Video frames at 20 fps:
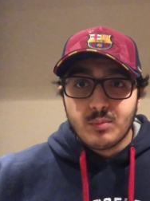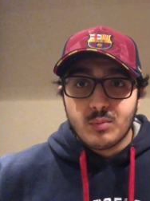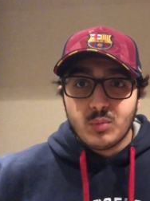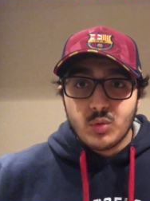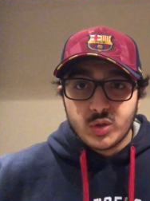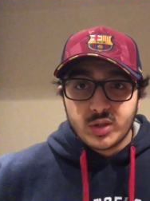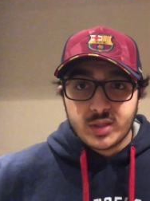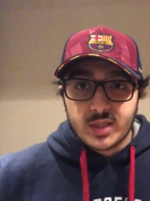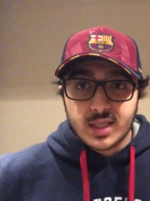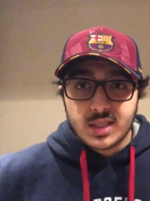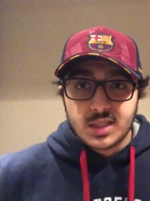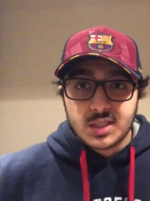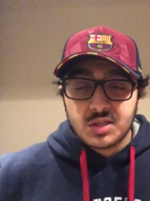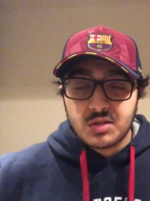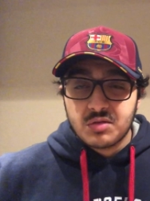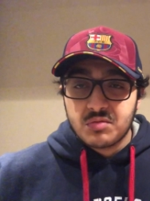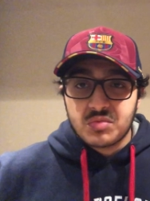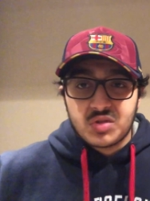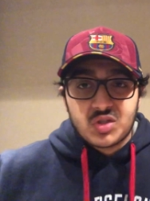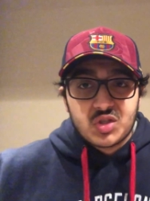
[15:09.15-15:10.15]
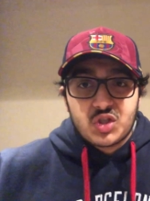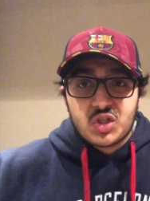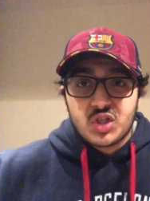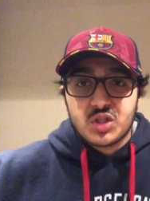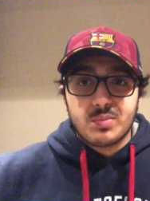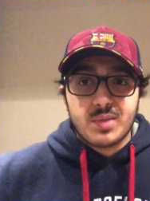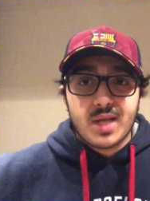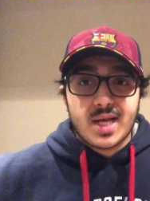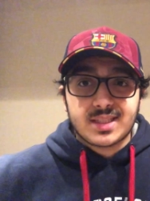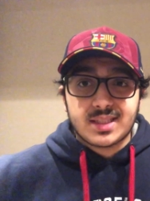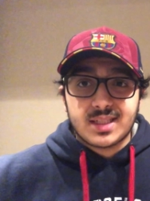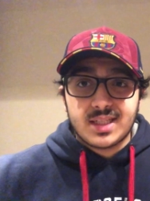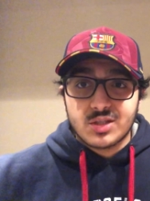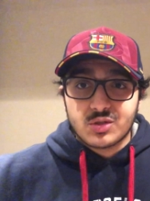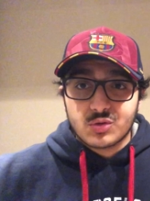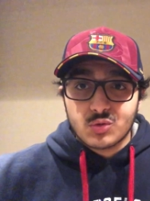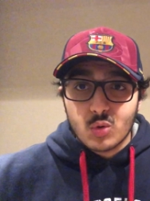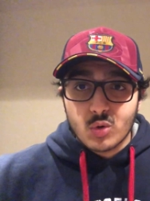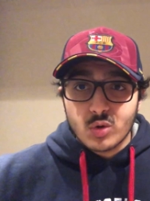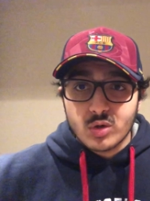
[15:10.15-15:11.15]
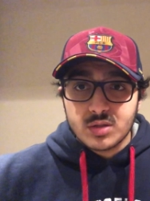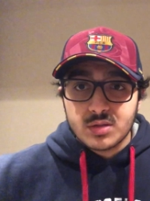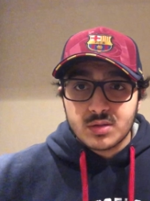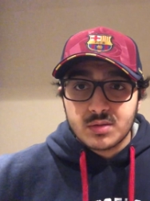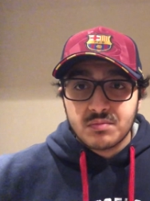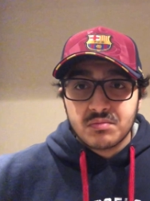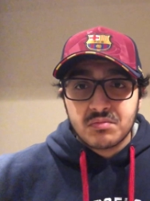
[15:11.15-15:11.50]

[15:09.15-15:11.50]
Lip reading: Busquets should just blast it in and scores.